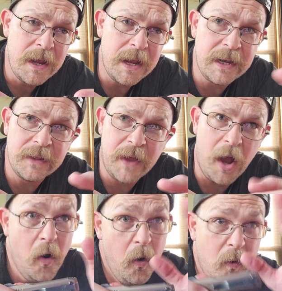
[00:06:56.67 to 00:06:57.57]
and you're like,
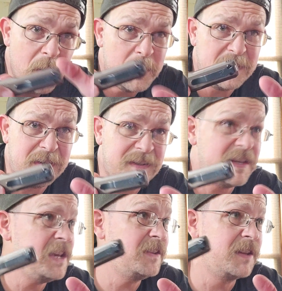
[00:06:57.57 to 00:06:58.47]
oh, it was a
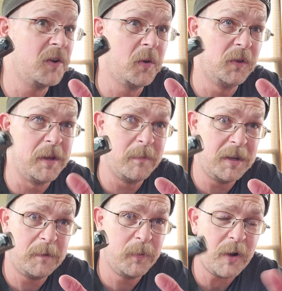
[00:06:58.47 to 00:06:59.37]
seasonal limited.